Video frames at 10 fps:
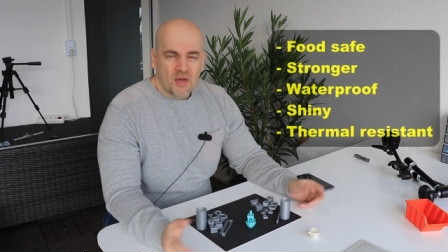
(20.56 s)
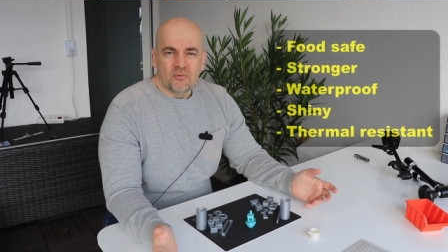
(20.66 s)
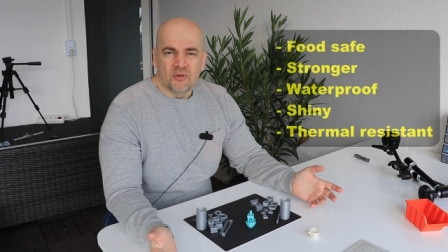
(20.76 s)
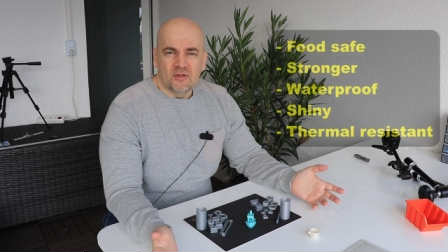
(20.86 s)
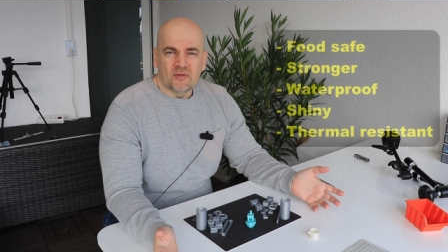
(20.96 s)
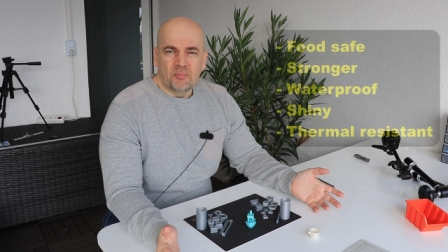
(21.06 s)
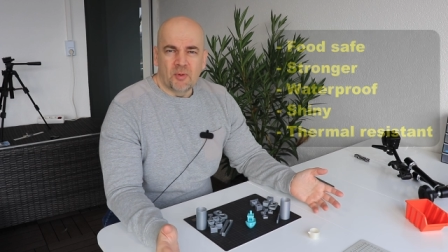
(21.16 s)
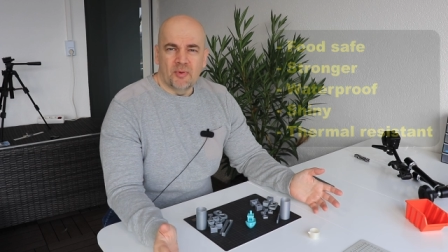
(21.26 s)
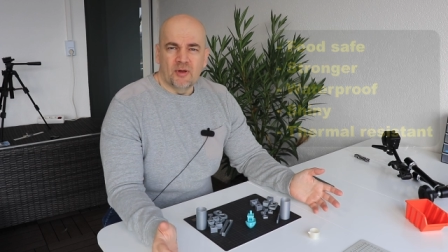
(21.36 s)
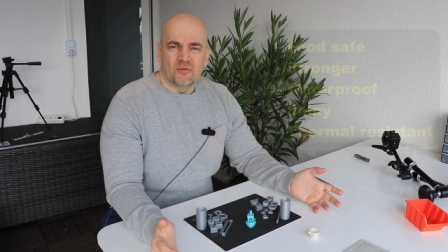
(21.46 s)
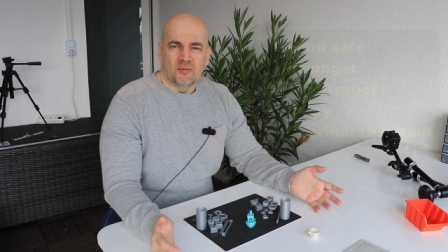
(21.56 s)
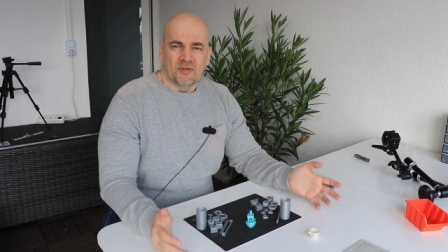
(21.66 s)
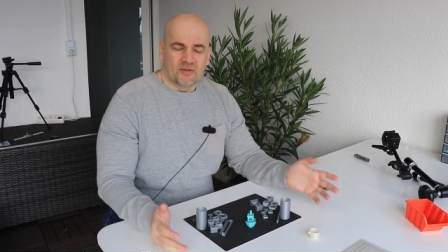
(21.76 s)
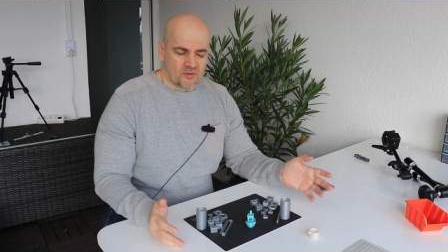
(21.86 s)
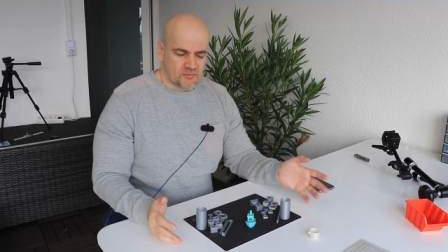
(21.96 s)
For this I prepared some
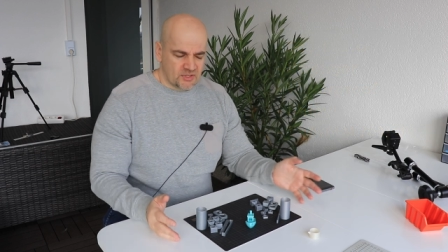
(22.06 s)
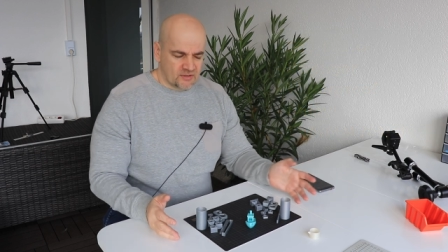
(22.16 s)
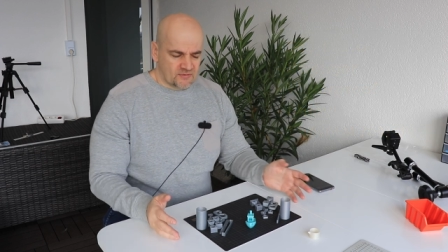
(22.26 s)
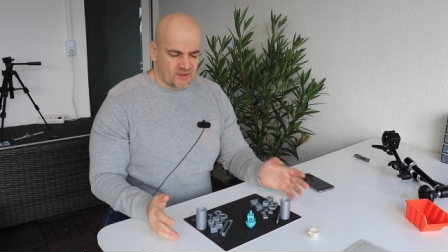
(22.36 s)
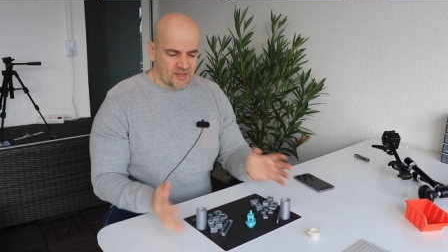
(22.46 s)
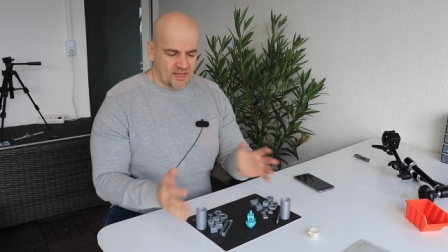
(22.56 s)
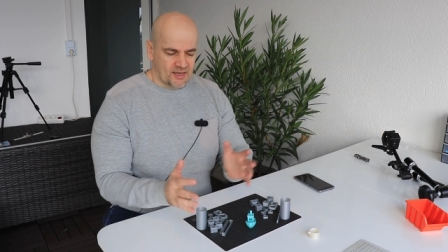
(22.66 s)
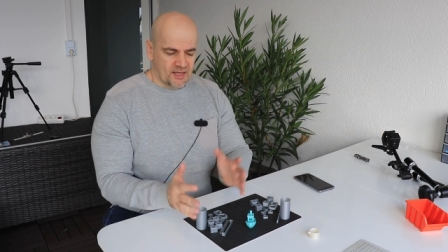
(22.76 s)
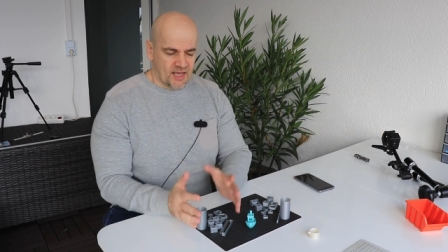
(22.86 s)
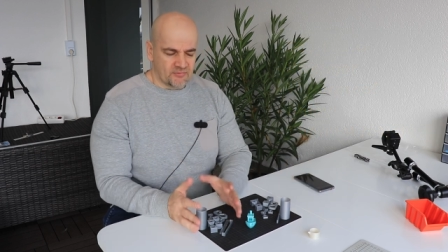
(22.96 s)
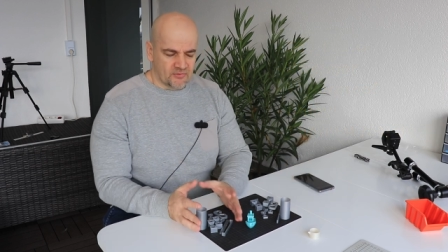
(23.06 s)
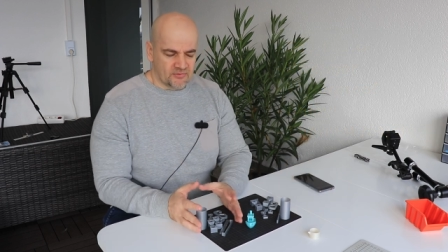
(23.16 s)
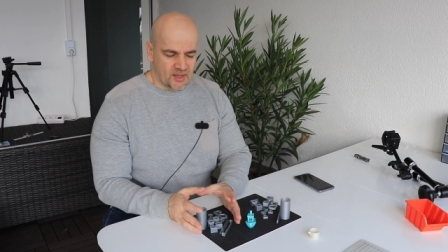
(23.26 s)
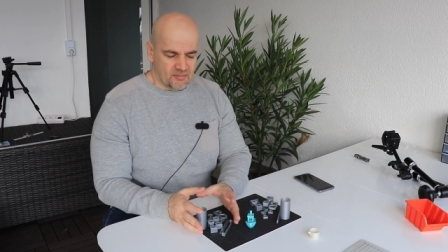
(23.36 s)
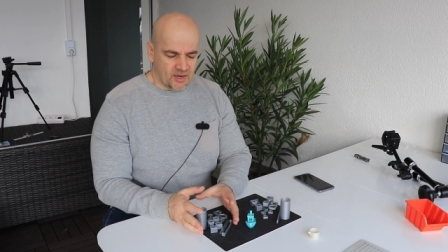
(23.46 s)
test objects and half of
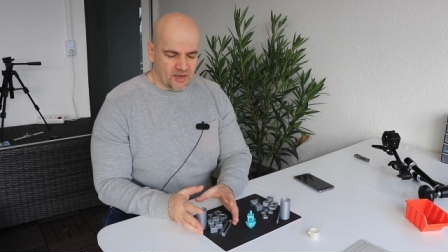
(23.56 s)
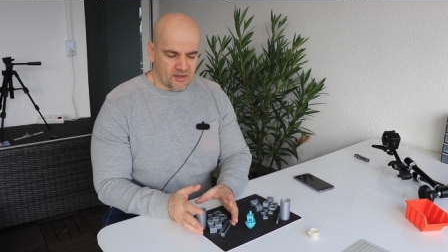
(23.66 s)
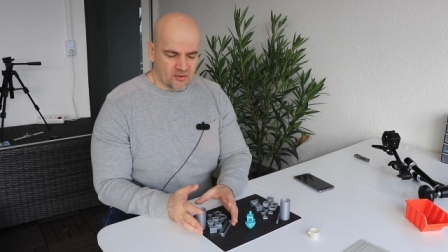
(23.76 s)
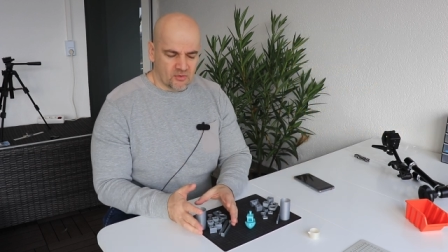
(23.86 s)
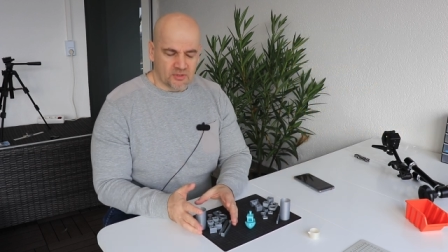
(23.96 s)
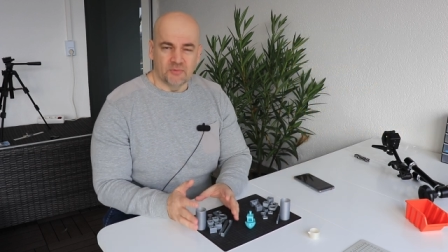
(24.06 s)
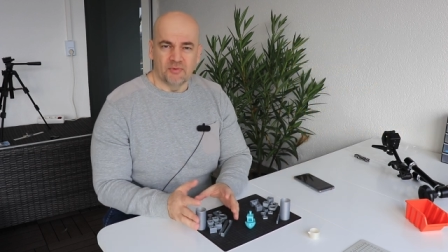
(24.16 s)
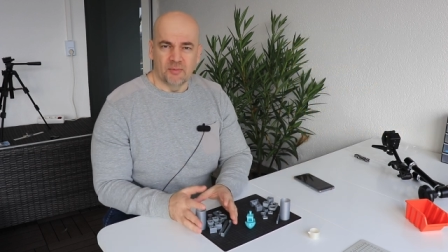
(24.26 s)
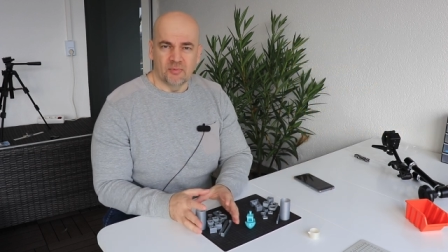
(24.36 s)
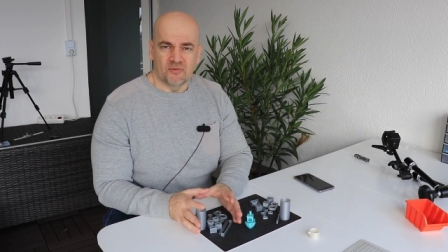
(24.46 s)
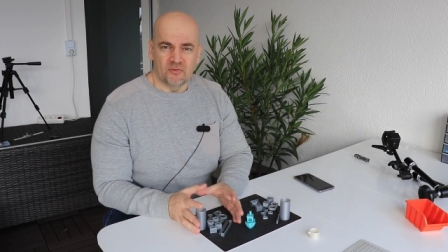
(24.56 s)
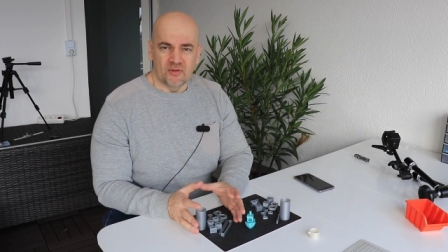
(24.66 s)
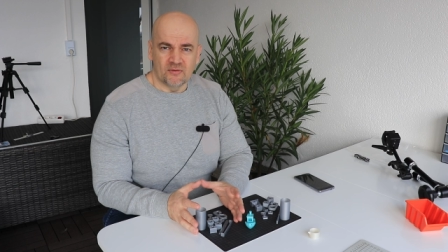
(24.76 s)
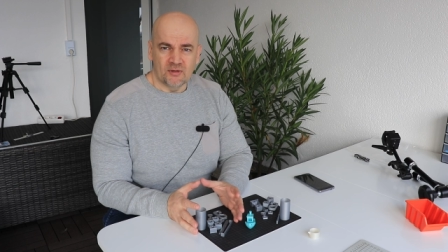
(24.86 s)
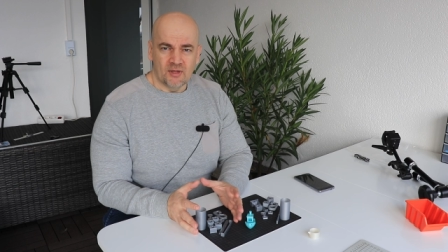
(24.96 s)
them are coated with epoxy
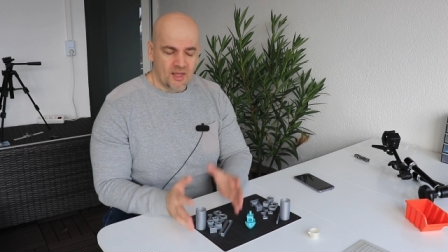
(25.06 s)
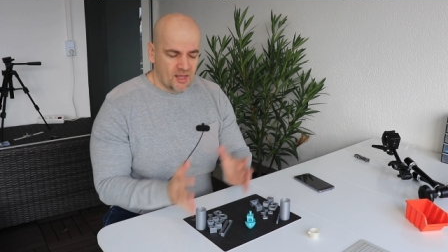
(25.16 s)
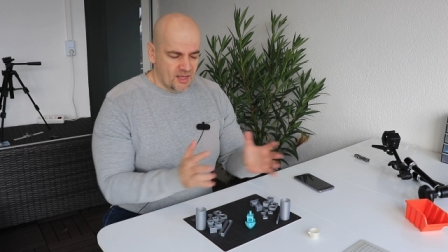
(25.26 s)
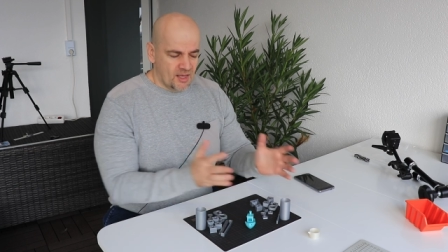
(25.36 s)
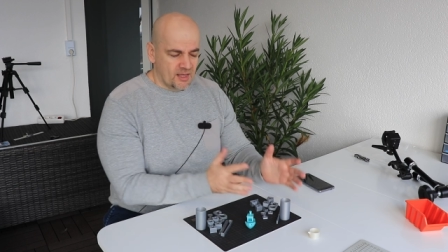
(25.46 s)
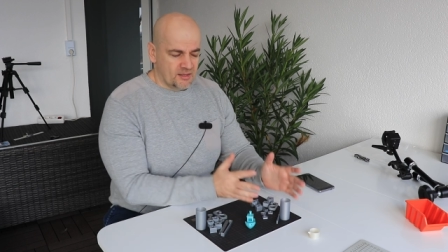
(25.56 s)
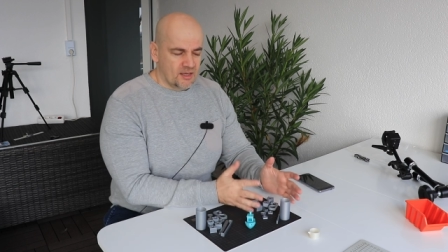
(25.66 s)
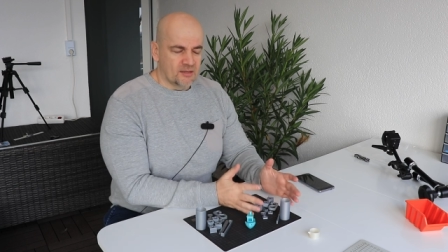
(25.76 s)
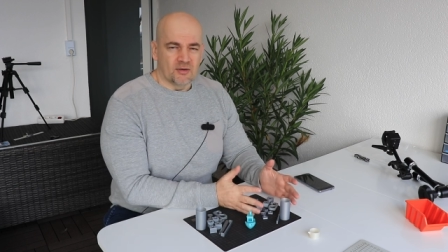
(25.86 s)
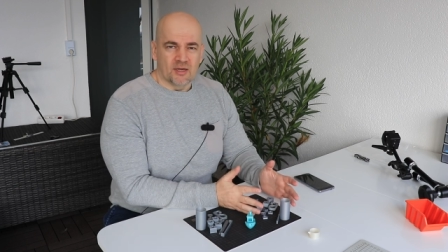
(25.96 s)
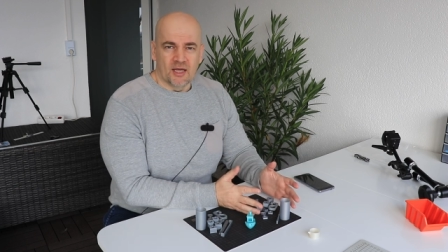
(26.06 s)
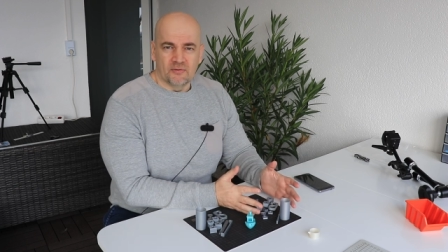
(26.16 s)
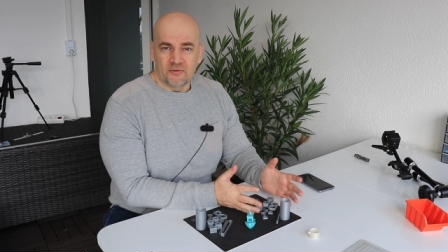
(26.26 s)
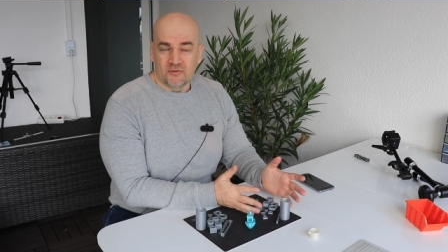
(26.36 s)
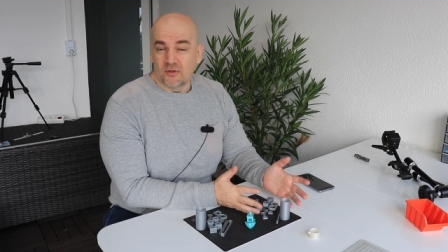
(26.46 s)
resin and the other
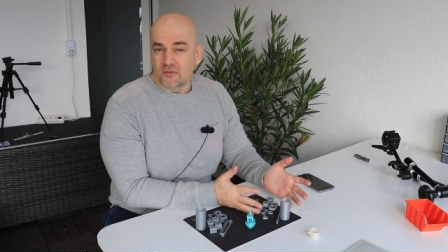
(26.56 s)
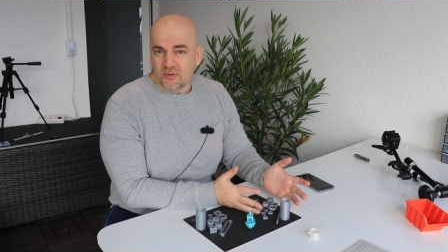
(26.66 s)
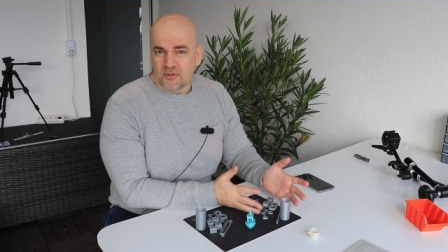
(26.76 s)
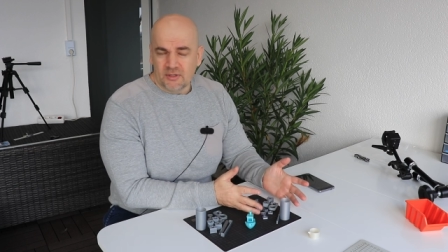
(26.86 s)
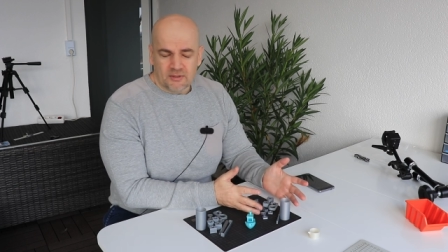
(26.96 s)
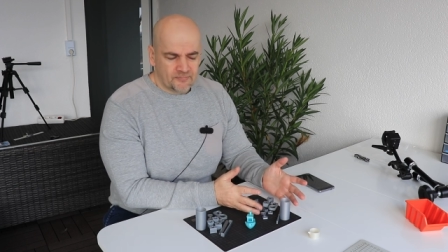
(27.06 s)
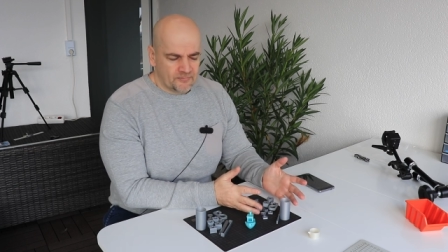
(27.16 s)
half is not coated